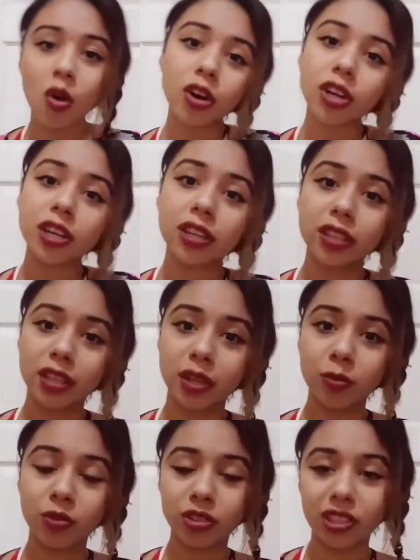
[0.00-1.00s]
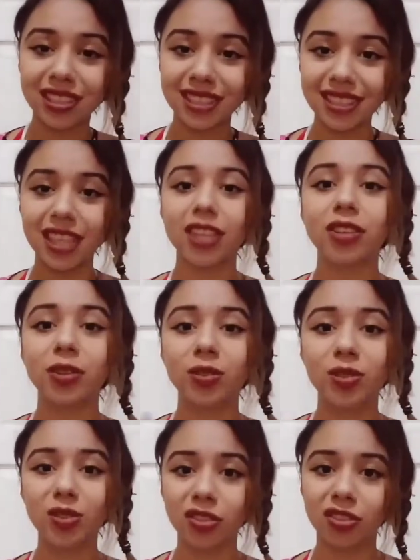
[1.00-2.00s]
or it will
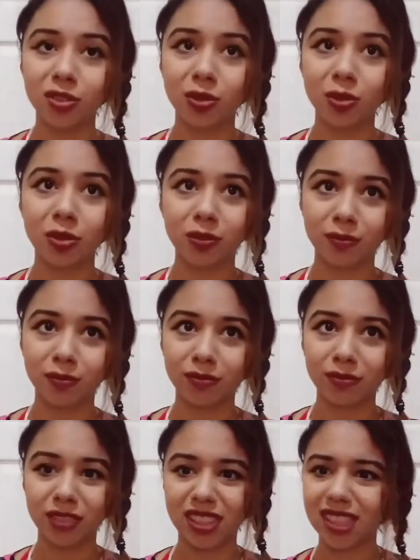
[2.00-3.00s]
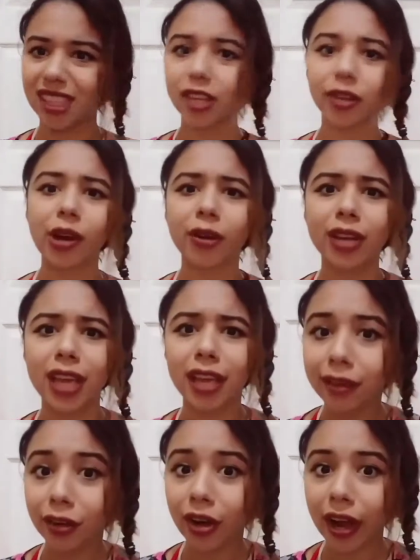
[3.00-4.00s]
continue to stick around
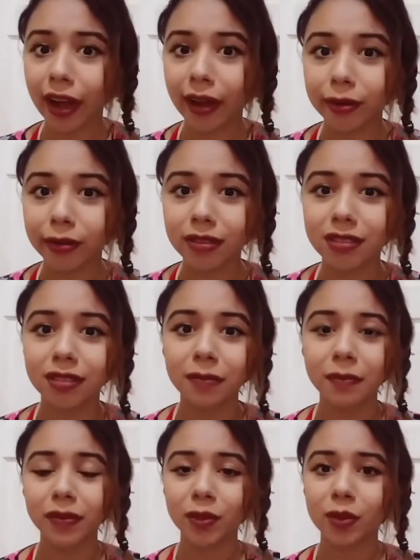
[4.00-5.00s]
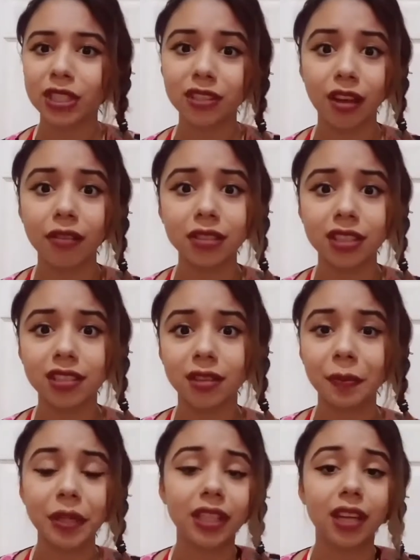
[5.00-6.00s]
in your house, which is obviously
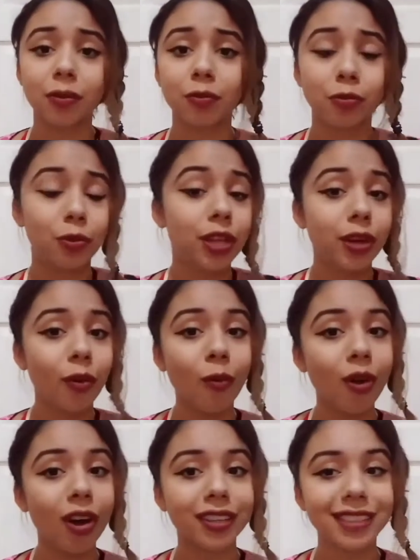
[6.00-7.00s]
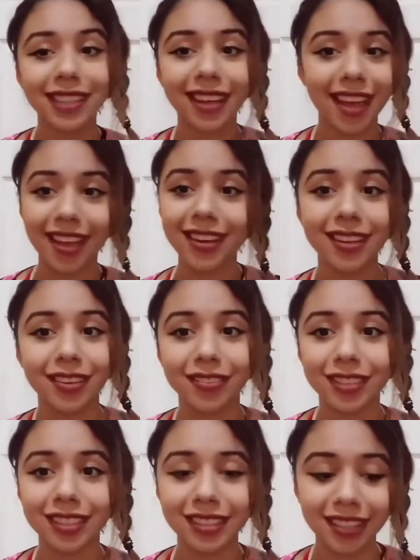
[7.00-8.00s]
something that we don't want, any
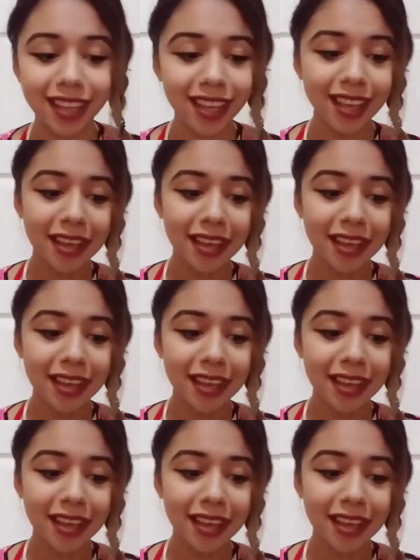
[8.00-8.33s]
of us.